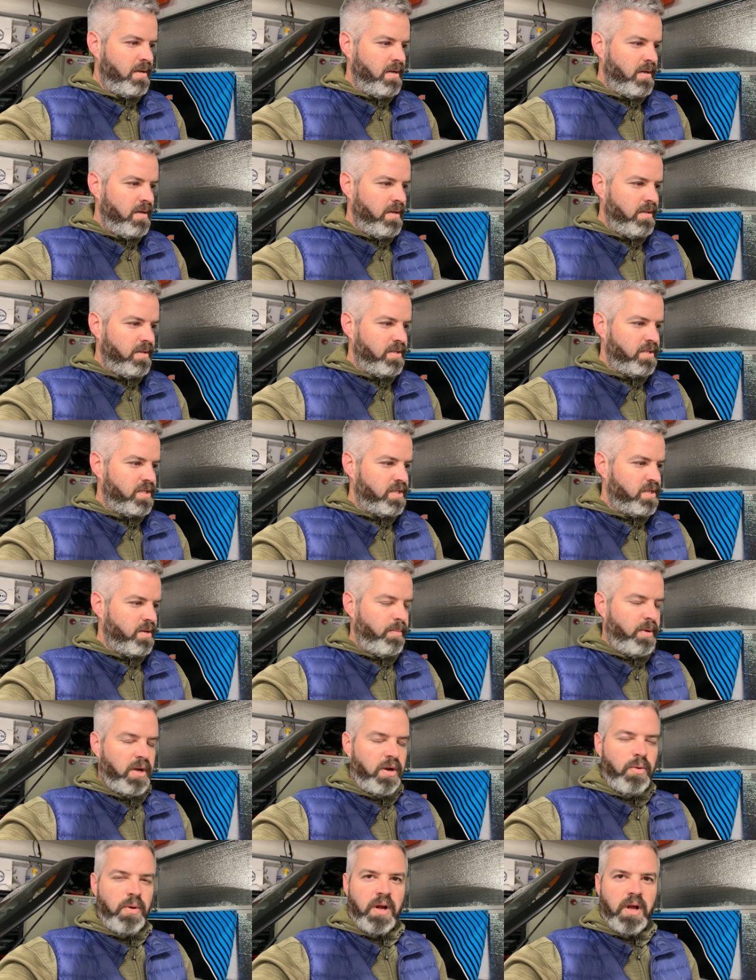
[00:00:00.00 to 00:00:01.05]
This is just gonna
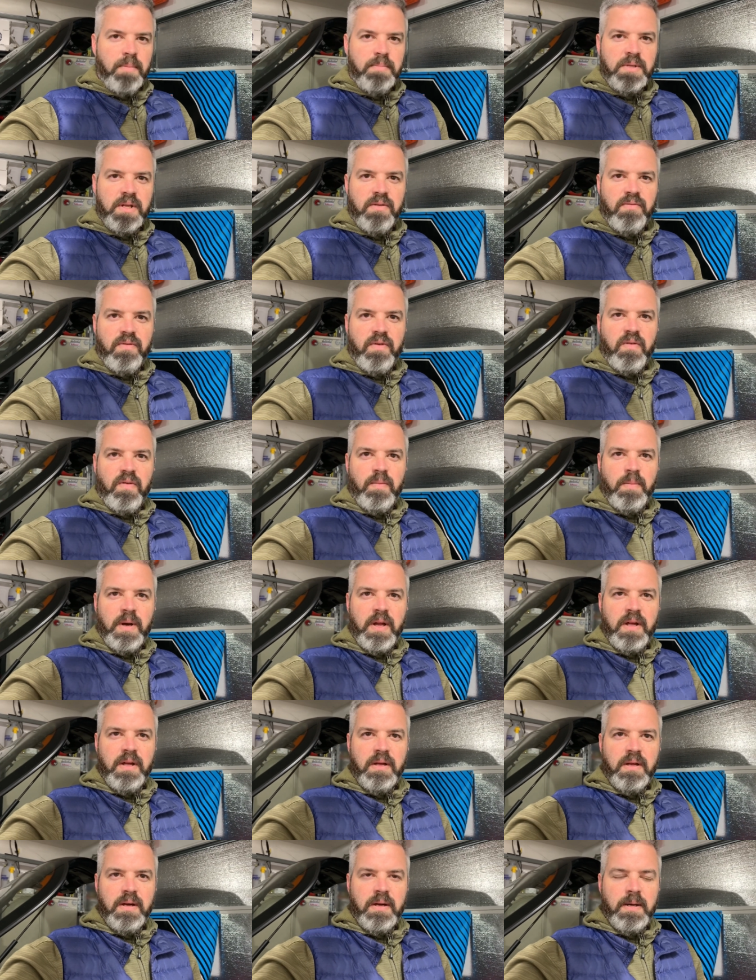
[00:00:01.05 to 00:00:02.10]
be a quick update for everybody.